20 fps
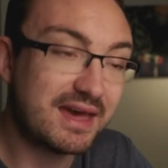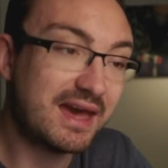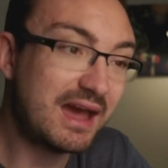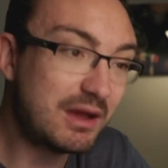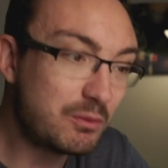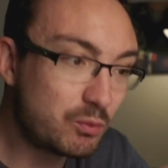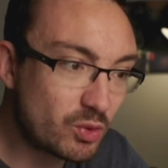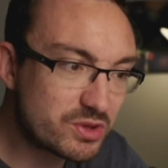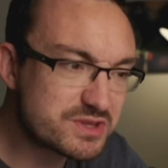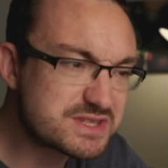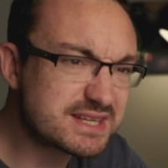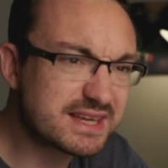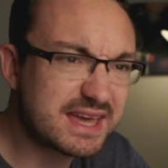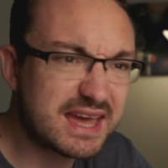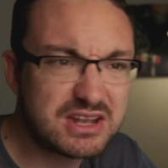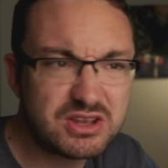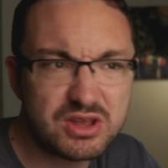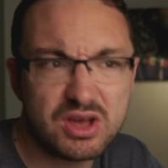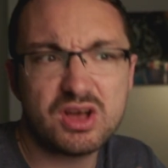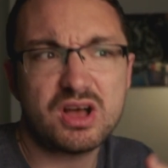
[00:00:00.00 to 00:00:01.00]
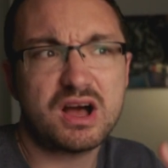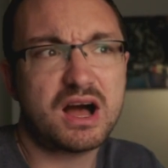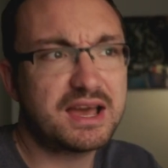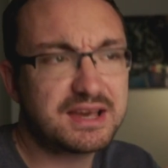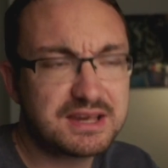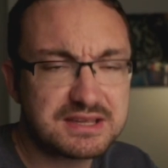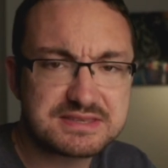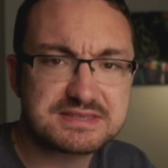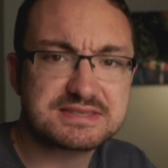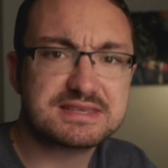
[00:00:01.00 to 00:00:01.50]
And once again, I
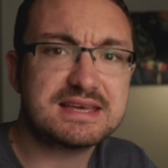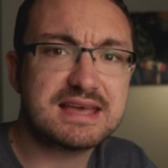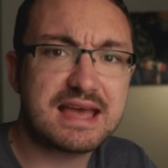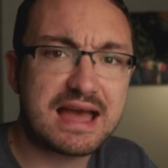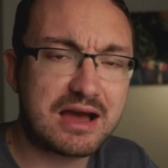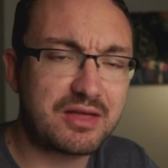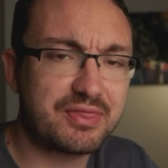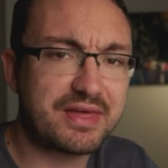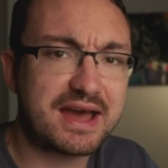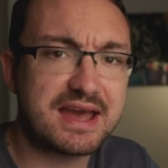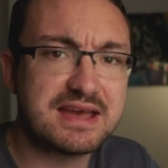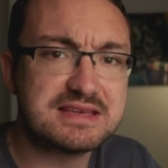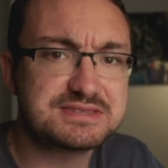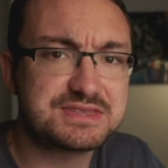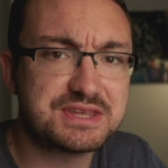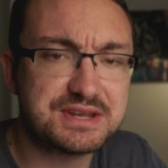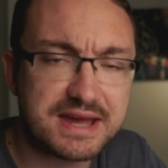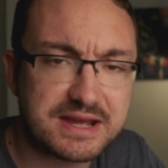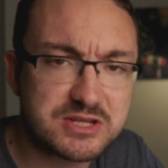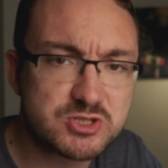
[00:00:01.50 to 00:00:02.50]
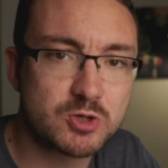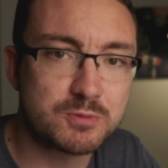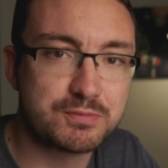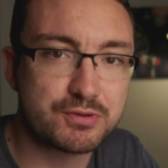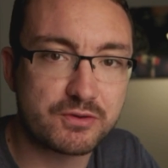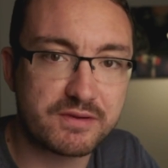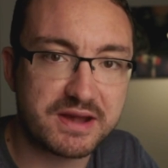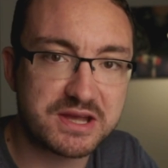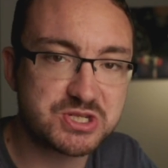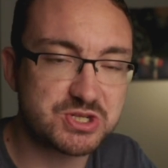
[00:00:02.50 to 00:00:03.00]
could see how that is the natural
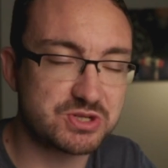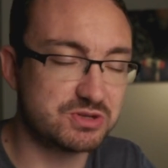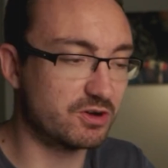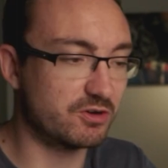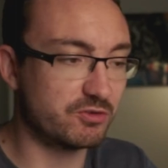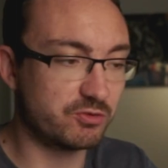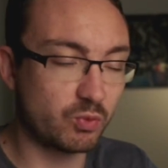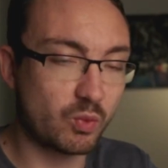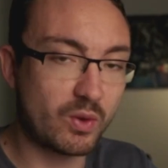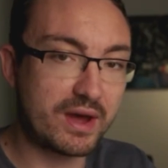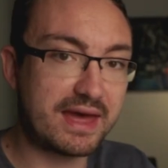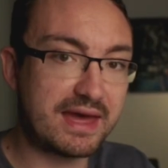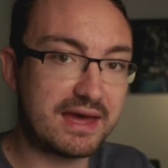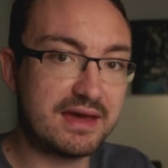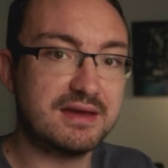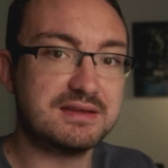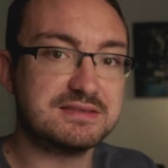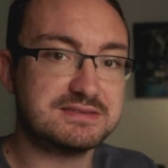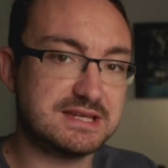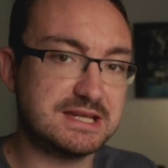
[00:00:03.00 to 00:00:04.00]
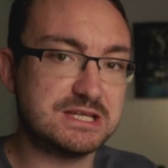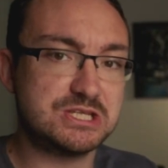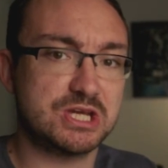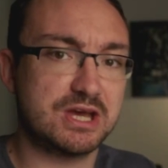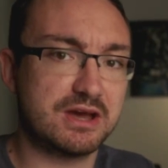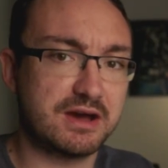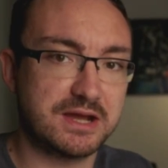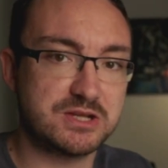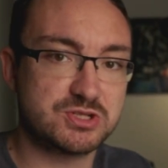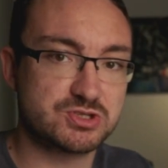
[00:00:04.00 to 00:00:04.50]
progression of where
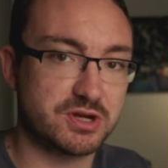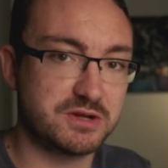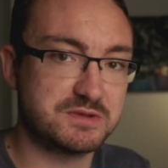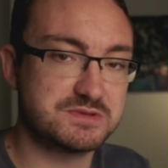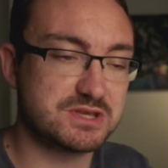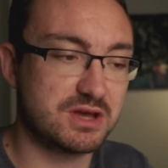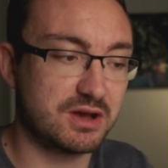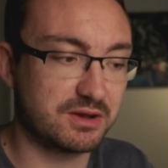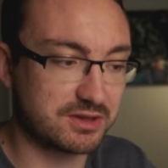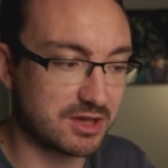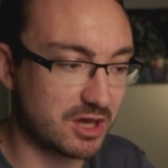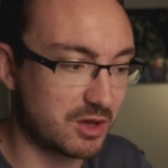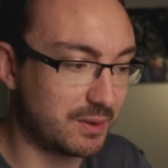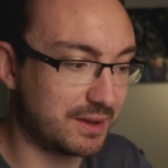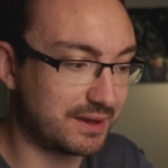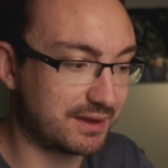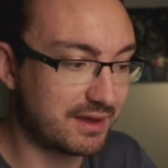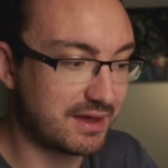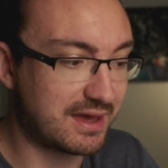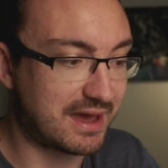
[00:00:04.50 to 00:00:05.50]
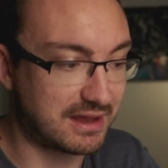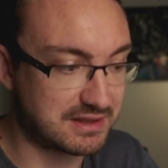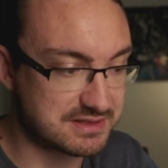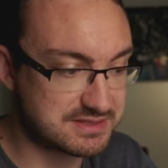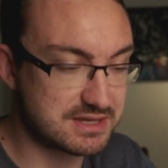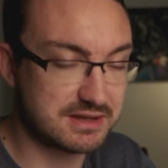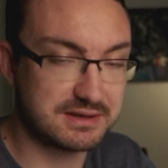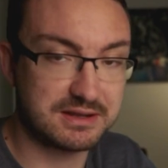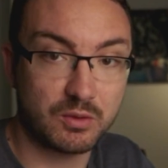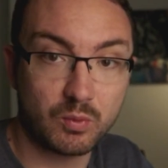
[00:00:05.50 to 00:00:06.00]
DJI drones are going, and
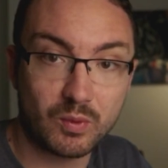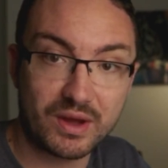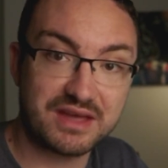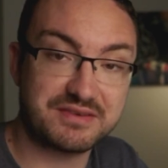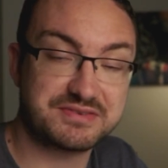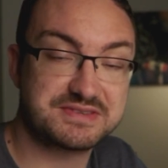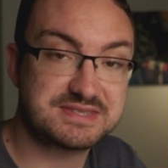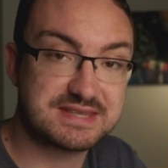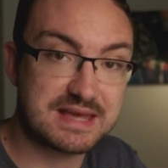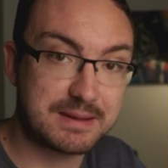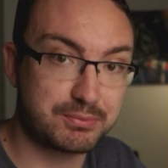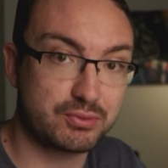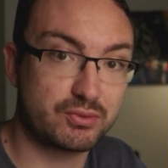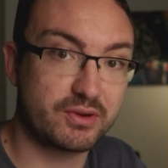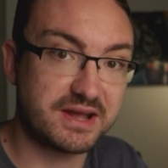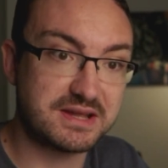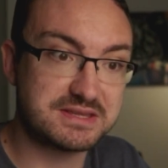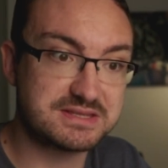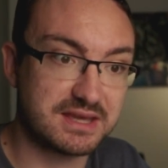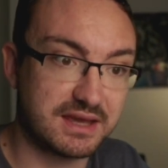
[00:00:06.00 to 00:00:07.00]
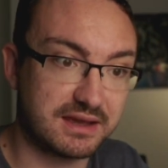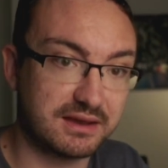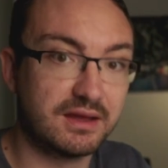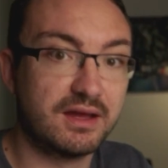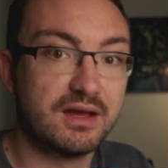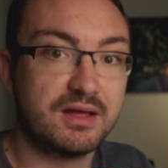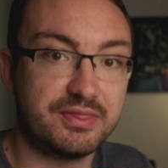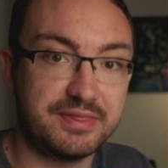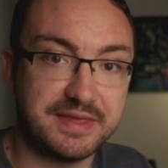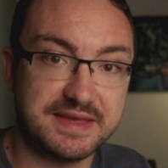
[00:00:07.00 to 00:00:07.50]
certainly a way of separating
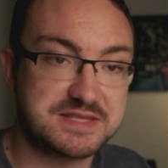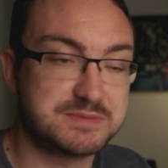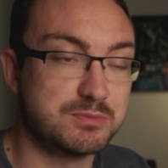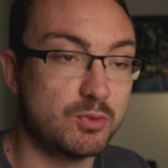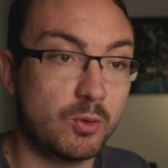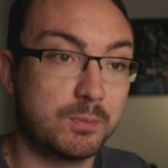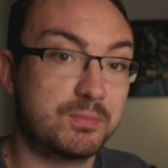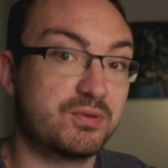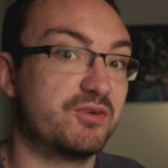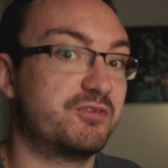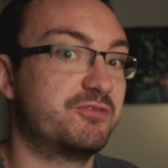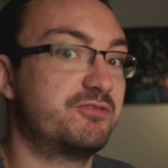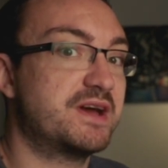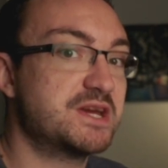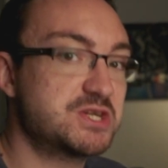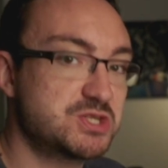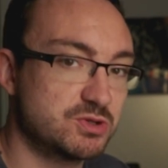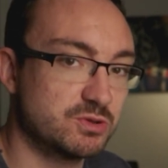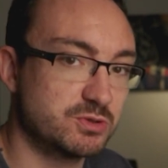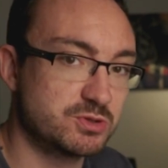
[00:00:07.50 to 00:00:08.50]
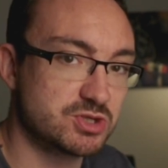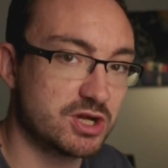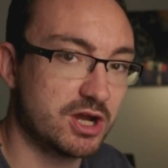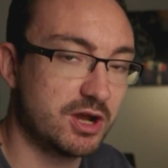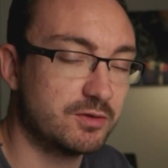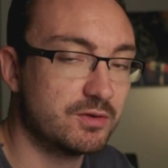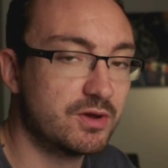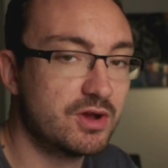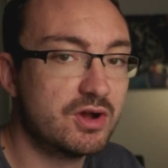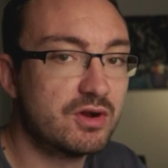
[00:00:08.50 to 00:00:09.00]
this more professional
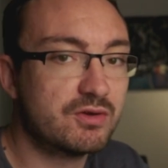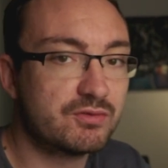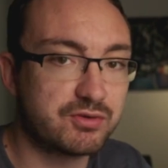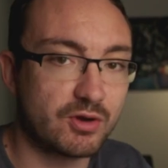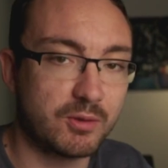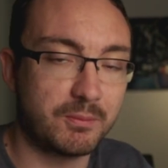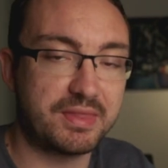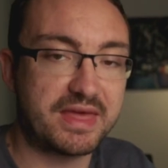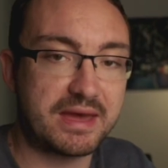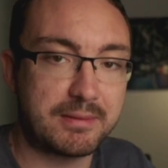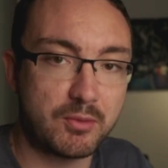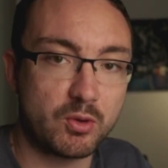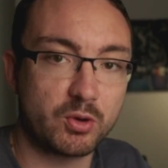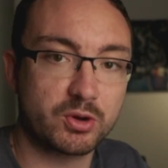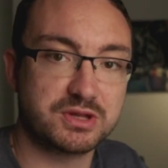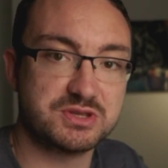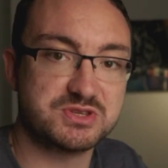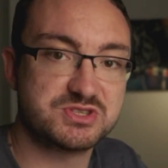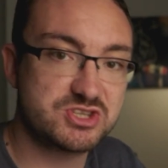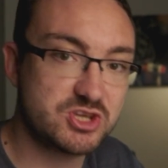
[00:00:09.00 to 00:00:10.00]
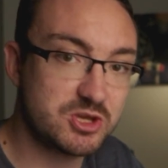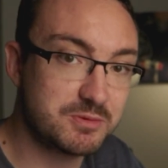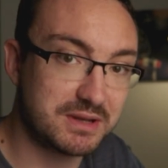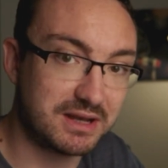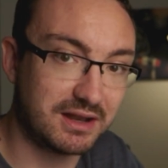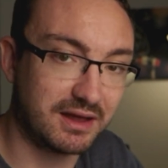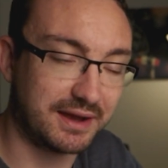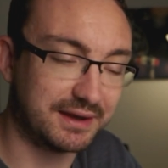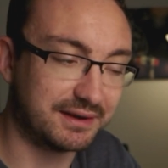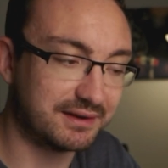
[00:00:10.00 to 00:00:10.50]
drone from their more consumer
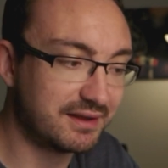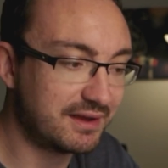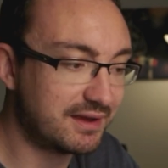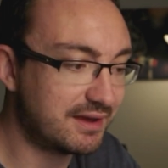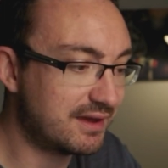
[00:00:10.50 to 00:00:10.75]
line.